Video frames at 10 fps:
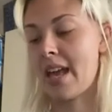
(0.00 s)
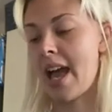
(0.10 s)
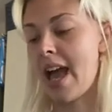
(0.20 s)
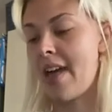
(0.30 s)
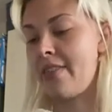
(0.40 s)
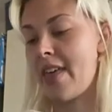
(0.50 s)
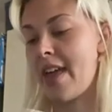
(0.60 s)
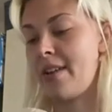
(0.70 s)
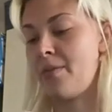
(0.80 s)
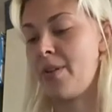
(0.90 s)
and
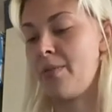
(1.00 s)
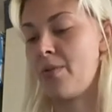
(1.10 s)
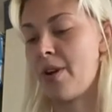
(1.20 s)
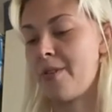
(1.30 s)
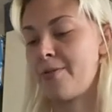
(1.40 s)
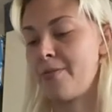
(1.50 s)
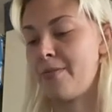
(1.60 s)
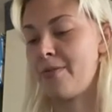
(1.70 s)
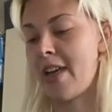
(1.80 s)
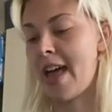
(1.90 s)
then we will go
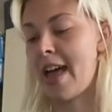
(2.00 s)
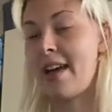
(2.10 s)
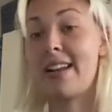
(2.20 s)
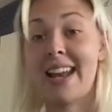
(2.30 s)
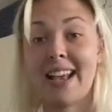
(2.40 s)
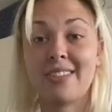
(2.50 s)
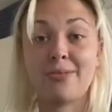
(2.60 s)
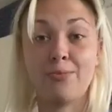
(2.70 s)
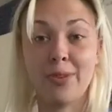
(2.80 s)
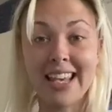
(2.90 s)
from there
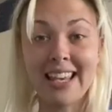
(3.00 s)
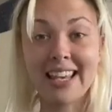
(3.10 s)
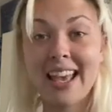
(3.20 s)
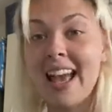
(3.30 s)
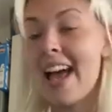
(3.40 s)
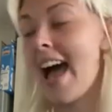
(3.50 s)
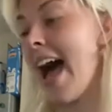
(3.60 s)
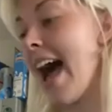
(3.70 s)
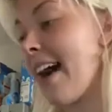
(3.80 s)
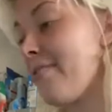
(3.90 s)
next week.
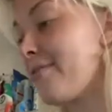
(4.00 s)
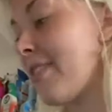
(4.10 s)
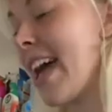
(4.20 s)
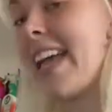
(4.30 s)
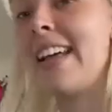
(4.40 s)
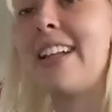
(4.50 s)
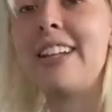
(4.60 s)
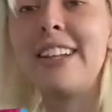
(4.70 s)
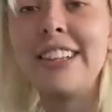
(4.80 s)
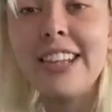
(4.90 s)
Have a
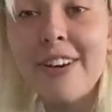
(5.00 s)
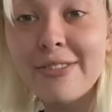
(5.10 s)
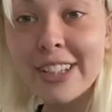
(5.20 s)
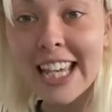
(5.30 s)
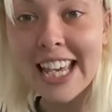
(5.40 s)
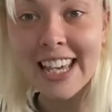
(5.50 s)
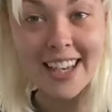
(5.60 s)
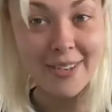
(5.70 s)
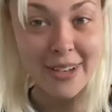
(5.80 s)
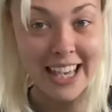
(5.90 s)

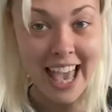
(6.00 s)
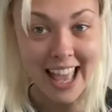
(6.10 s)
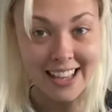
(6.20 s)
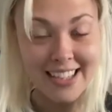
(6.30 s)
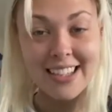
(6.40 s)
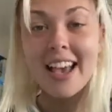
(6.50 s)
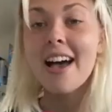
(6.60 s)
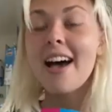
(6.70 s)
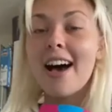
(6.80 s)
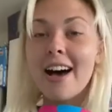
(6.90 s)
lovely weekend.
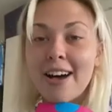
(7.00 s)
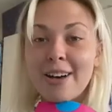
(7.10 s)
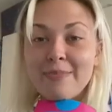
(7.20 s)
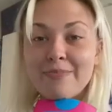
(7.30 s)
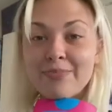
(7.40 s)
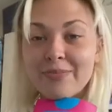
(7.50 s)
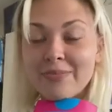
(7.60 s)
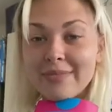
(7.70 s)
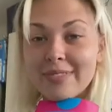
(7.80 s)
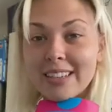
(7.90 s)
Um,
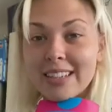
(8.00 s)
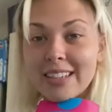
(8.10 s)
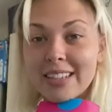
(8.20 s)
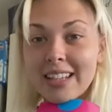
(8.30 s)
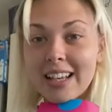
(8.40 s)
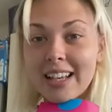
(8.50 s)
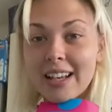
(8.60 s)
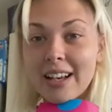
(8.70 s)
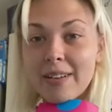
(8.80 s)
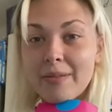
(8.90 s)

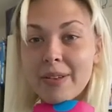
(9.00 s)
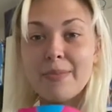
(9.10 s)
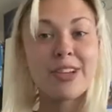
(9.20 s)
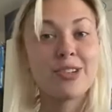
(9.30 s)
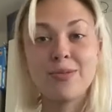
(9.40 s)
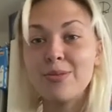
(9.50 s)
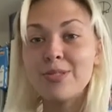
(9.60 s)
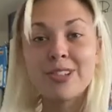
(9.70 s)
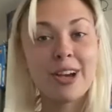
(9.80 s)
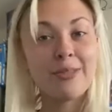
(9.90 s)
we miss you all
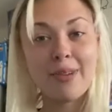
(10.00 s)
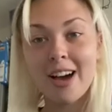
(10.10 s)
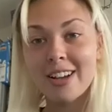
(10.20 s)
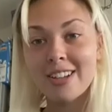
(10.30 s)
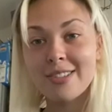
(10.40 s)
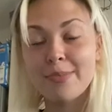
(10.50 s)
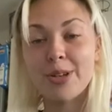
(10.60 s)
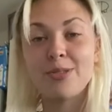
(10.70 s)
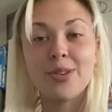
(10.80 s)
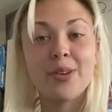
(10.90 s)
so much, but
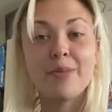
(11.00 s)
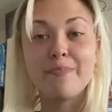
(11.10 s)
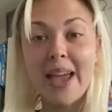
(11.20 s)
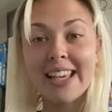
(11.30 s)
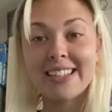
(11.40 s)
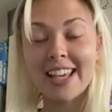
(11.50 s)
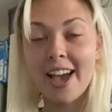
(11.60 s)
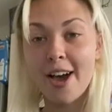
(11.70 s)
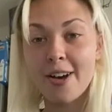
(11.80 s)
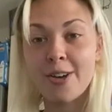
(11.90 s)
you're doing amazing
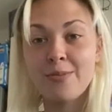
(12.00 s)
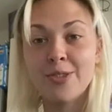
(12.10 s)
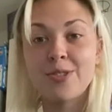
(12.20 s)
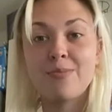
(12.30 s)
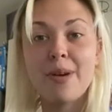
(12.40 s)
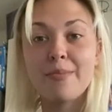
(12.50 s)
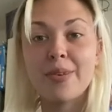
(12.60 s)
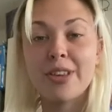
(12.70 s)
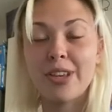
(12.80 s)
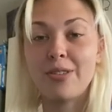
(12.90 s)
at home. Just
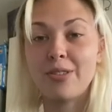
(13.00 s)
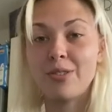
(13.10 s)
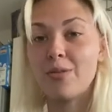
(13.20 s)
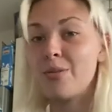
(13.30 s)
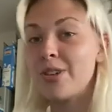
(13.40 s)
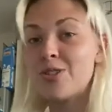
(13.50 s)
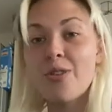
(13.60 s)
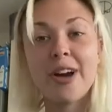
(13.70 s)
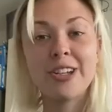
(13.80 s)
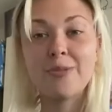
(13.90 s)
remember that you, you're always
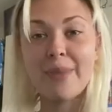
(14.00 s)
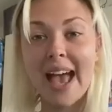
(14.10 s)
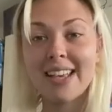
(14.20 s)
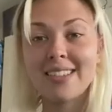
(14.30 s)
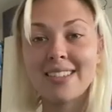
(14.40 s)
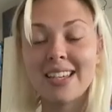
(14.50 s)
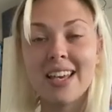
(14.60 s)
trying your best,